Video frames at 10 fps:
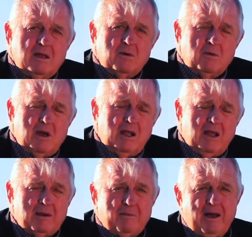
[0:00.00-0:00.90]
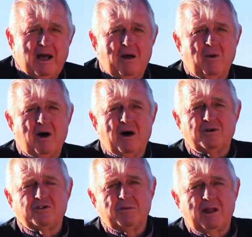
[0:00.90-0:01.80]
Well, Lake Powell
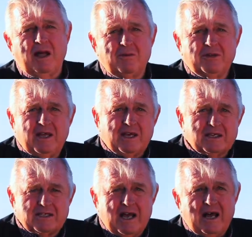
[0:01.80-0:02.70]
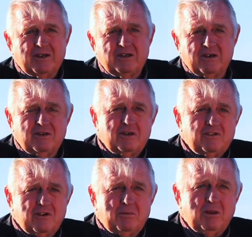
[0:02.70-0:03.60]
water supply will take us out to
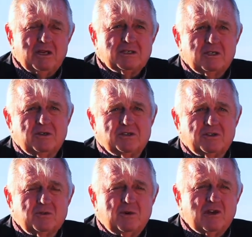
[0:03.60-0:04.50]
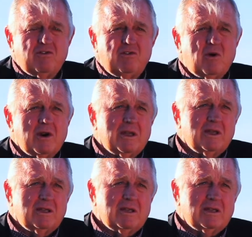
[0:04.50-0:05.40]
someplace close to 2040.
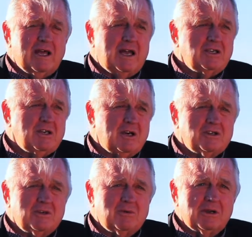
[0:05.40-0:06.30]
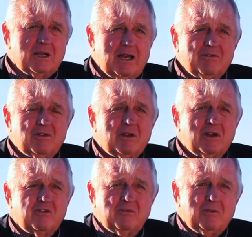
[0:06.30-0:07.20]
At that junction, we're going to have to look
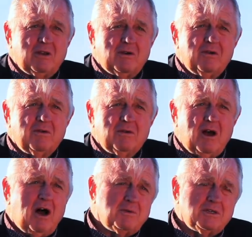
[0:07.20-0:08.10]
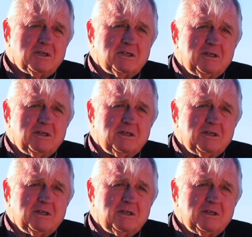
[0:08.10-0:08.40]
at some other options.